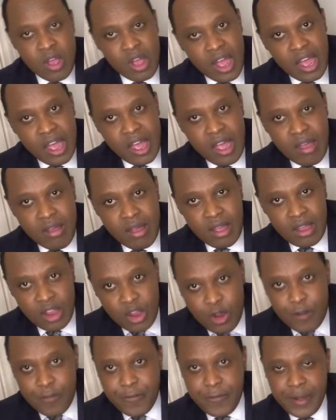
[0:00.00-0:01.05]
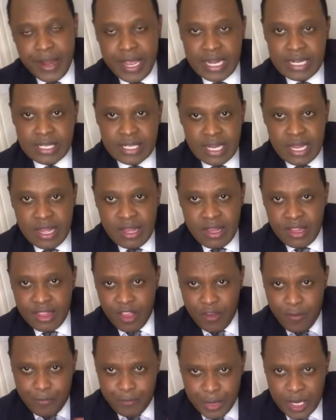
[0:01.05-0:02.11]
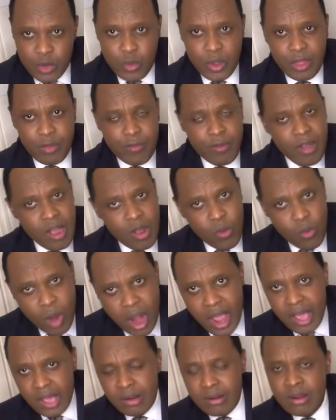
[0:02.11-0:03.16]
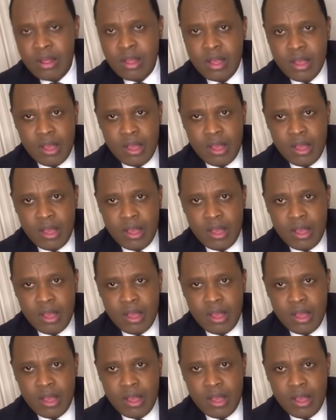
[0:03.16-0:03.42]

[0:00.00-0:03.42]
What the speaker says: a girlfriend that you've been with for a while,